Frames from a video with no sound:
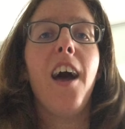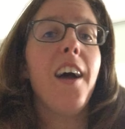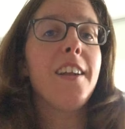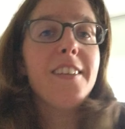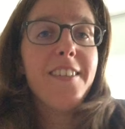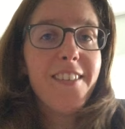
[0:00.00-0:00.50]

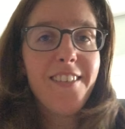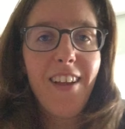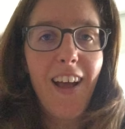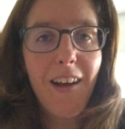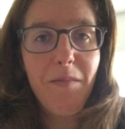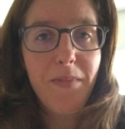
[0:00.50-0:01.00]
And
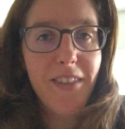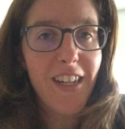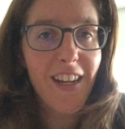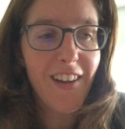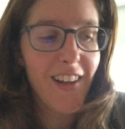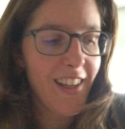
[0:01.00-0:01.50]

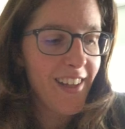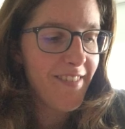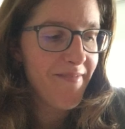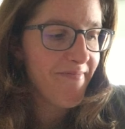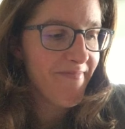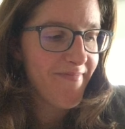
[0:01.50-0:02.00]

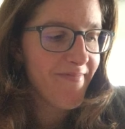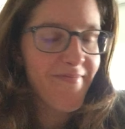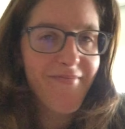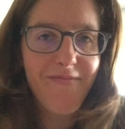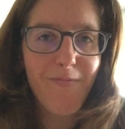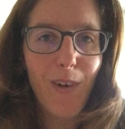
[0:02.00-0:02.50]
absolutely
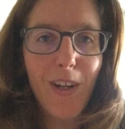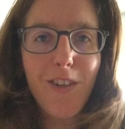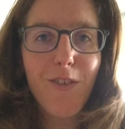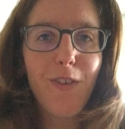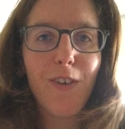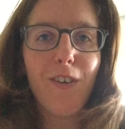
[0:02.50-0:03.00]

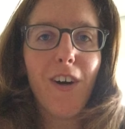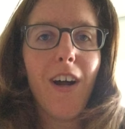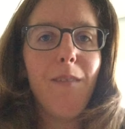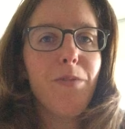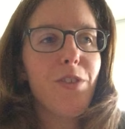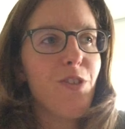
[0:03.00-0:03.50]
wonderful.
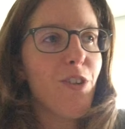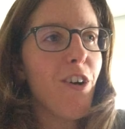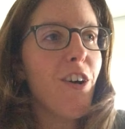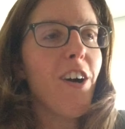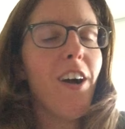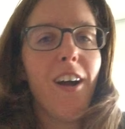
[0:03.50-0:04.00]
I'm
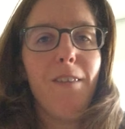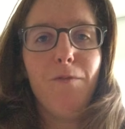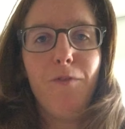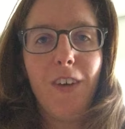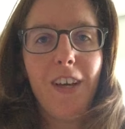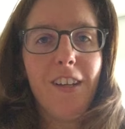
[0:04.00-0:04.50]
strong,
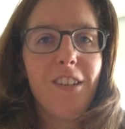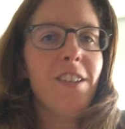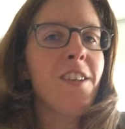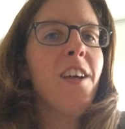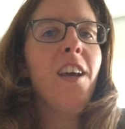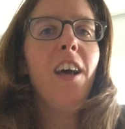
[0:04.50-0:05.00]
I'm
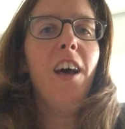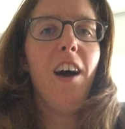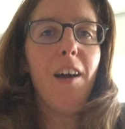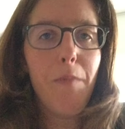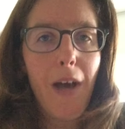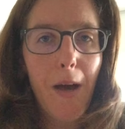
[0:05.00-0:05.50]
fit,
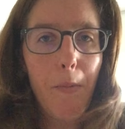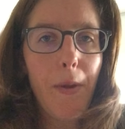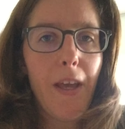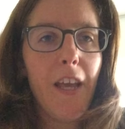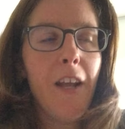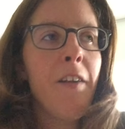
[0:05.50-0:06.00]
I'm
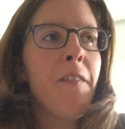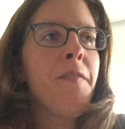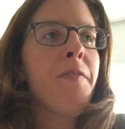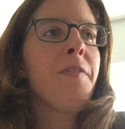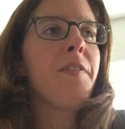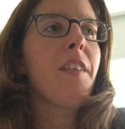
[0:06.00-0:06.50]
happy.
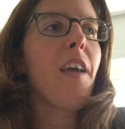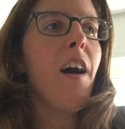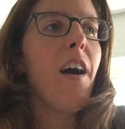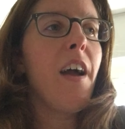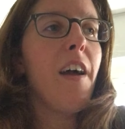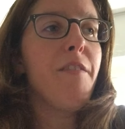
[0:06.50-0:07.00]

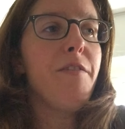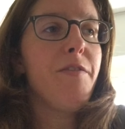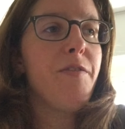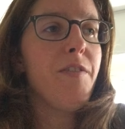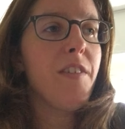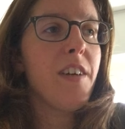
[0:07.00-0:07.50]
I have
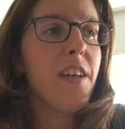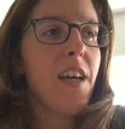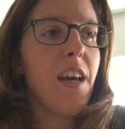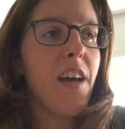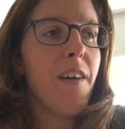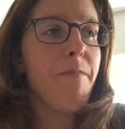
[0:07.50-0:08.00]

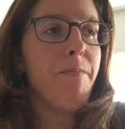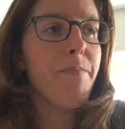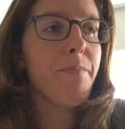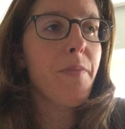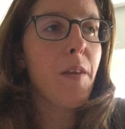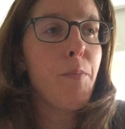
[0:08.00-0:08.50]

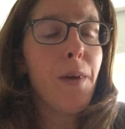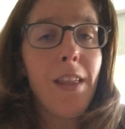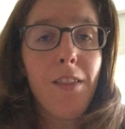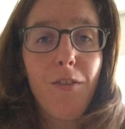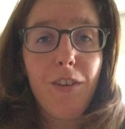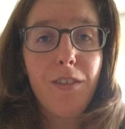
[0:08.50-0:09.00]

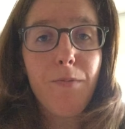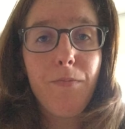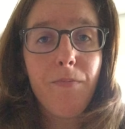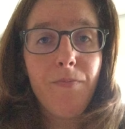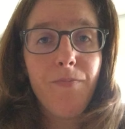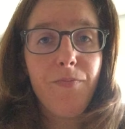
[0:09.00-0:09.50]
been through
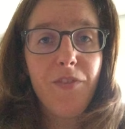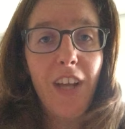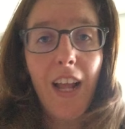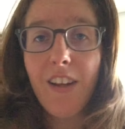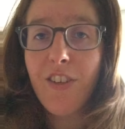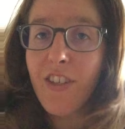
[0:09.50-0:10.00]
some
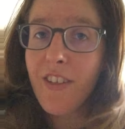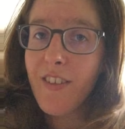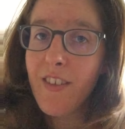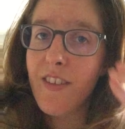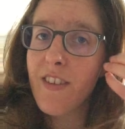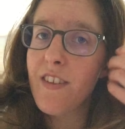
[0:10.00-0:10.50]

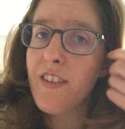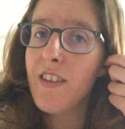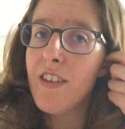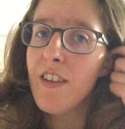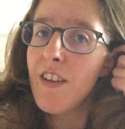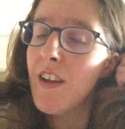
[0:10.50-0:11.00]
challenges
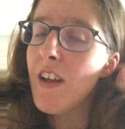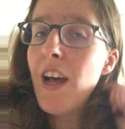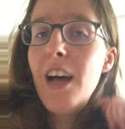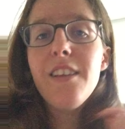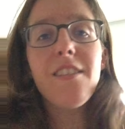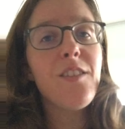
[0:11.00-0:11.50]

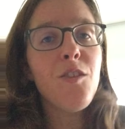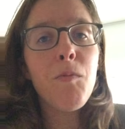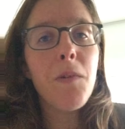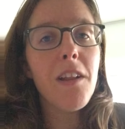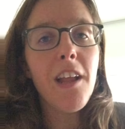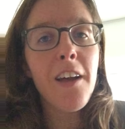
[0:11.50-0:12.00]
as
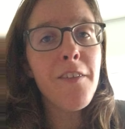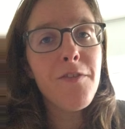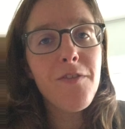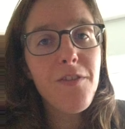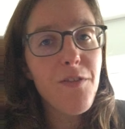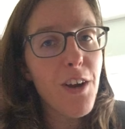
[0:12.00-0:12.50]
normal life
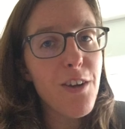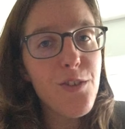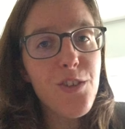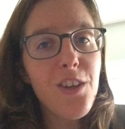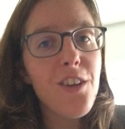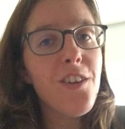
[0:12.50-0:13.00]

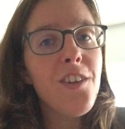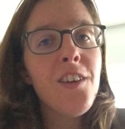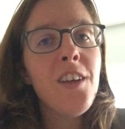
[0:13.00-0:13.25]
throws you,